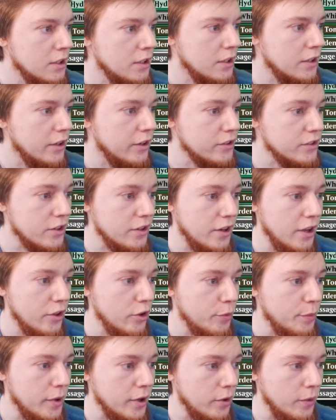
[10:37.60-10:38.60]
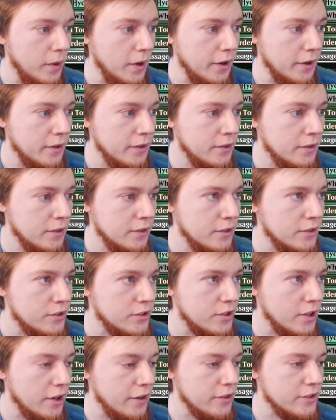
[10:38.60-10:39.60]
Here's another big one.
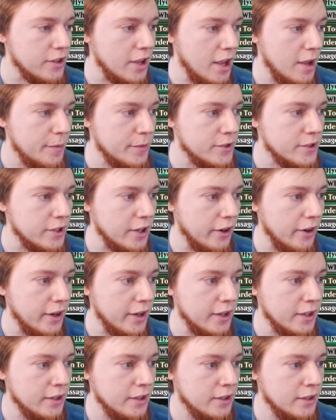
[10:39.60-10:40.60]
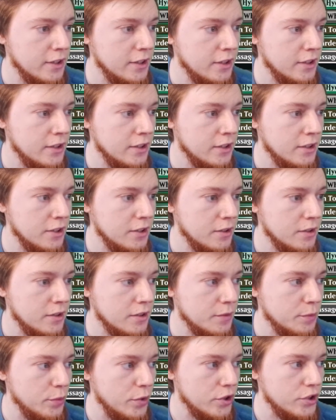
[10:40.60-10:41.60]
Serra's Emissary.
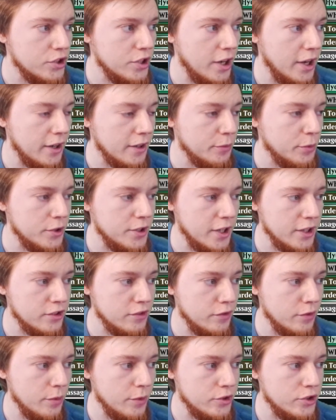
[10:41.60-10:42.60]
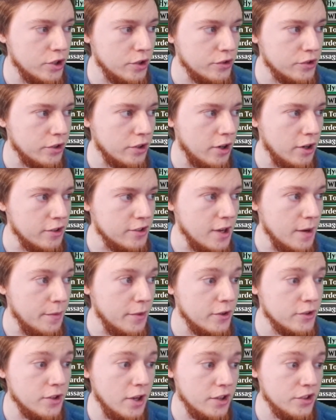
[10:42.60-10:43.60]
Protection from the chosen card type.
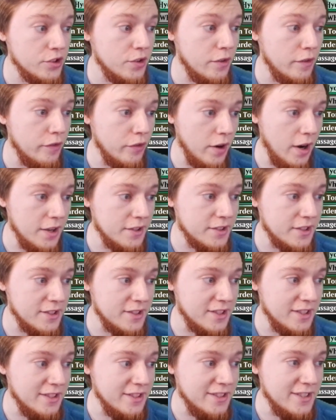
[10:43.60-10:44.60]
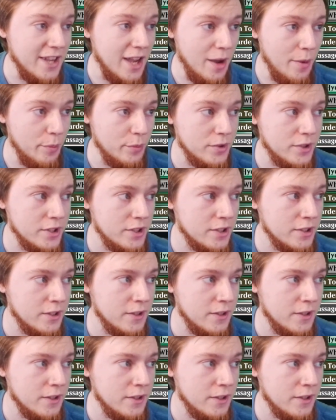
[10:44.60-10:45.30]
There's also Vraska's Contempt.